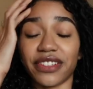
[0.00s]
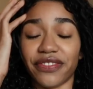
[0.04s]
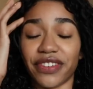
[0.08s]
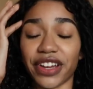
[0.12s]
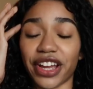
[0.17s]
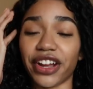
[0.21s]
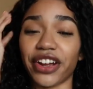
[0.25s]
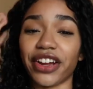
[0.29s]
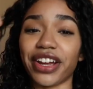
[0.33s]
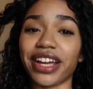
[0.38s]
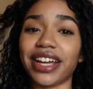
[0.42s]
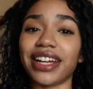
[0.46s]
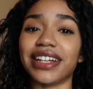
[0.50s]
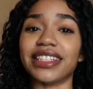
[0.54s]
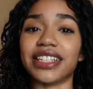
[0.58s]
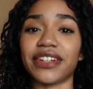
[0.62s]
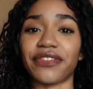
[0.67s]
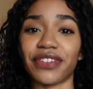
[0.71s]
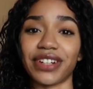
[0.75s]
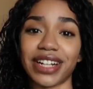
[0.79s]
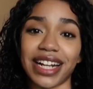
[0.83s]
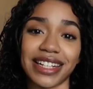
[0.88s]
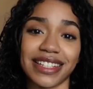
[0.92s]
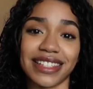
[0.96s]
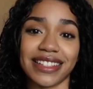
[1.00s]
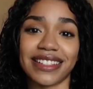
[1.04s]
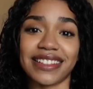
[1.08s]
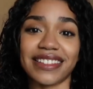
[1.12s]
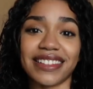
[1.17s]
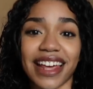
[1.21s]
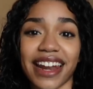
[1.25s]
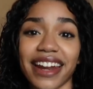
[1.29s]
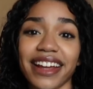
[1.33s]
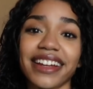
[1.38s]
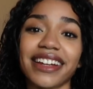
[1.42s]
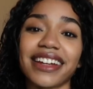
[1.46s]
is a very different
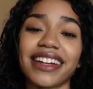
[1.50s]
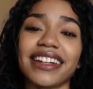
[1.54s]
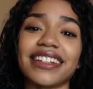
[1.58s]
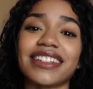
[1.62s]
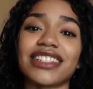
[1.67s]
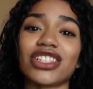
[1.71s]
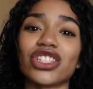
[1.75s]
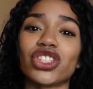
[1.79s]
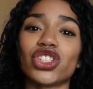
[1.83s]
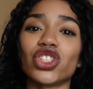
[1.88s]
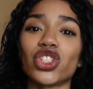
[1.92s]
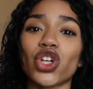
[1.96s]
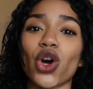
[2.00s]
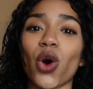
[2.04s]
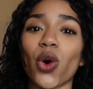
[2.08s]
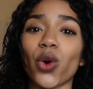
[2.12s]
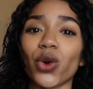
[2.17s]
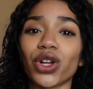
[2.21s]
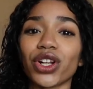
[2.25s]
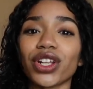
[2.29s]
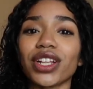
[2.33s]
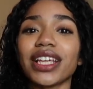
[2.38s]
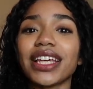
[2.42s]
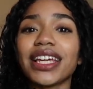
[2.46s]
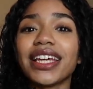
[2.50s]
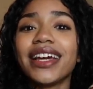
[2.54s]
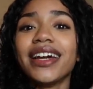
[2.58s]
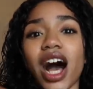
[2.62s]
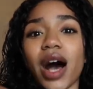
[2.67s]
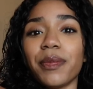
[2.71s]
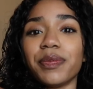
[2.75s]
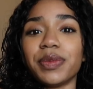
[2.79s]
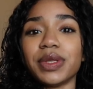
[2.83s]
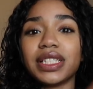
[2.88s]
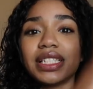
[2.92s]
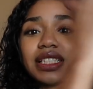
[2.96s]
aesthetic. It's totally
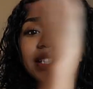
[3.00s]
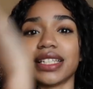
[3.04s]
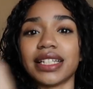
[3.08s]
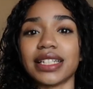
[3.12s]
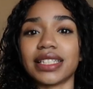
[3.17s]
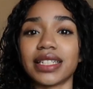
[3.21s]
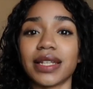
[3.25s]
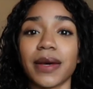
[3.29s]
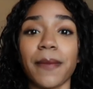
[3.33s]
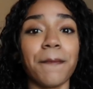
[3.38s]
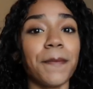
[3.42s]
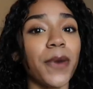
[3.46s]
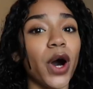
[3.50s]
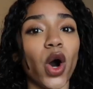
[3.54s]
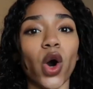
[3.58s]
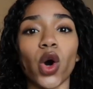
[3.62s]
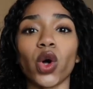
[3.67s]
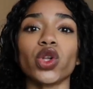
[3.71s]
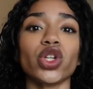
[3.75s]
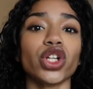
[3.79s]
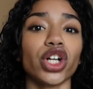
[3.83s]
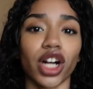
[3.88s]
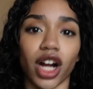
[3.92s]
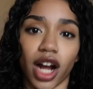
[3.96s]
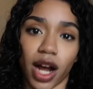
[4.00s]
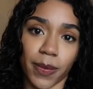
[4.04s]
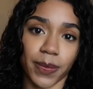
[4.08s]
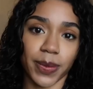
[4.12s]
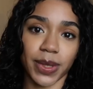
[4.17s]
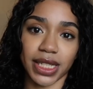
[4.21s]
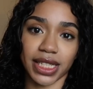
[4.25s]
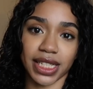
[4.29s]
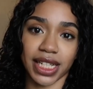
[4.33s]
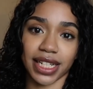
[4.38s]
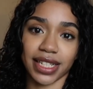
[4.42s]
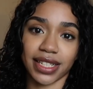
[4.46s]
opposite, polar
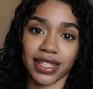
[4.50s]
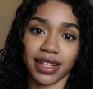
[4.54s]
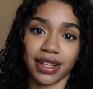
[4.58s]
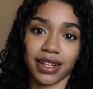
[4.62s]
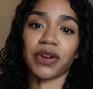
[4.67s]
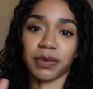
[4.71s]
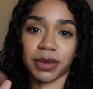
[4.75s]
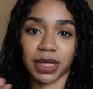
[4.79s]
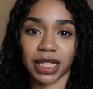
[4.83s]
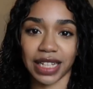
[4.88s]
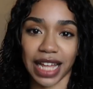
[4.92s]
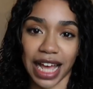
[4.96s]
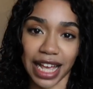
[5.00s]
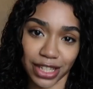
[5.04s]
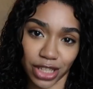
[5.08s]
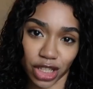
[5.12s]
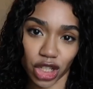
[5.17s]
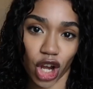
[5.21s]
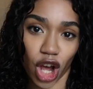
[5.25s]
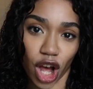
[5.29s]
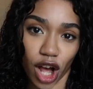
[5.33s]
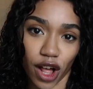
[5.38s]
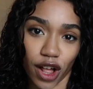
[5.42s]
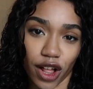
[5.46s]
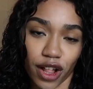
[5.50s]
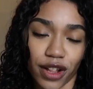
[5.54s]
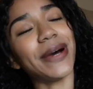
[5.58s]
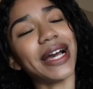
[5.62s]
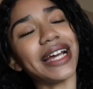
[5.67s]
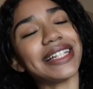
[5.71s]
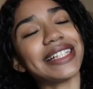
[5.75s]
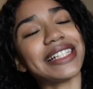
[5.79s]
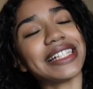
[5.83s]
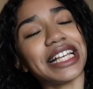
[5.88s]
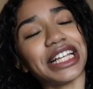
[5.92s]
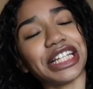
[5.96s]
opposite from the last haul.
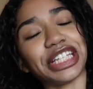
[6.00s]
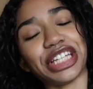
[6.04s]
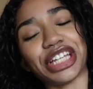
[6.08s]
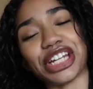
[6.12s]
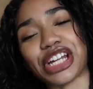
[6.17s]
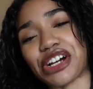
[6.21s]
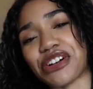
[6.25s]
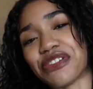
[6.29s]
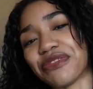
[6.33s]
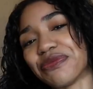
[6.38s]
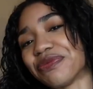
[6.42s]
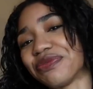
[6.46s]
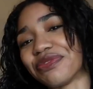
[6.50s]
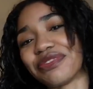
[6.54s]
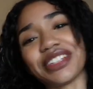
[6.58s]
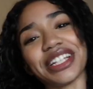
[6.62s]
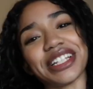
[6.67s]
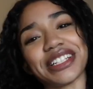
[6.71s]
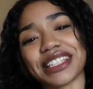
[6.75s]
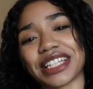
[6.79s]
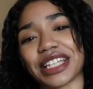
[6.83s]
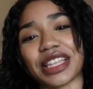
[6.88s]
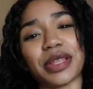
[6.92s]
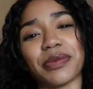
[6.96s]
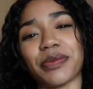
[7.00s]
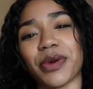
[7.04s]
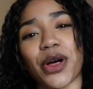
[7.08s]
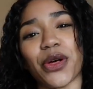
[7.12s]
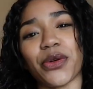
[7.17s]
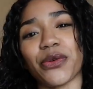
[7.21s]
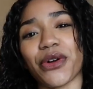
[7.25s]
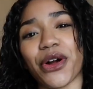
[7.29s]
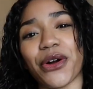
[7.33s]
But you know, let's get the ball